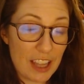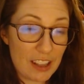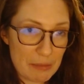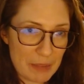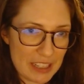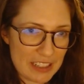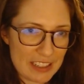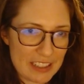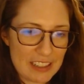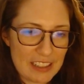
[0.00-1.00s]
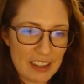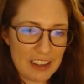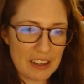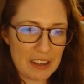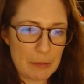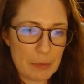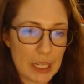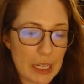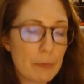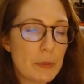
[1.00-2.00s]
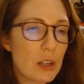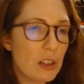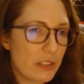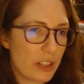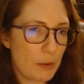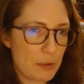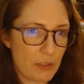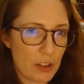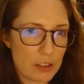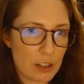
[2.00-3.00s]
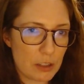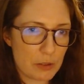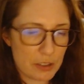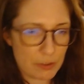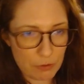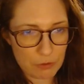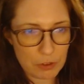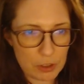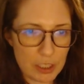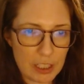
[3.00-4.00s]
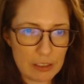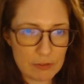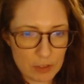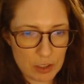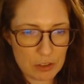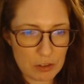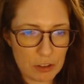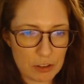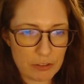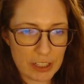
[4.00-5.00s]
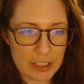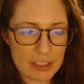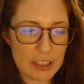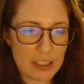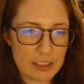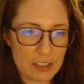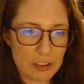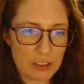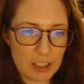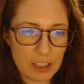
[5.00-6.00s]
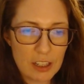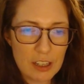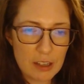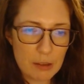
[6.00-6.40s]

element um like song of scarabs and fallen stars was fully historical fantasy essentially